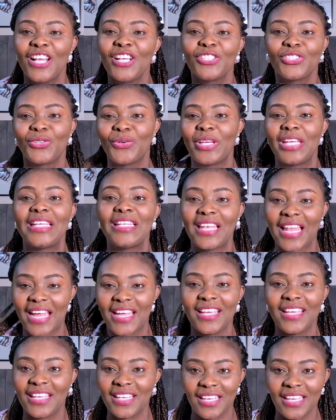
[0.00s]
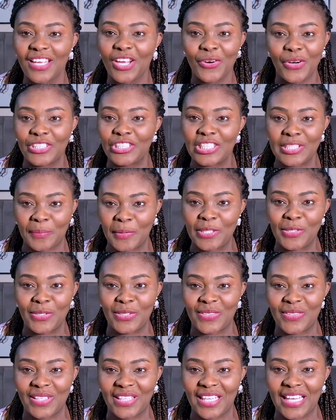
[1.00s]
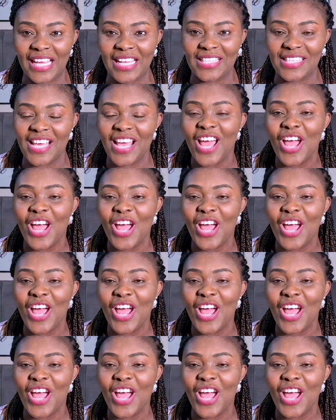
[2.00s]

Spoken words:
so he encourages me to do that.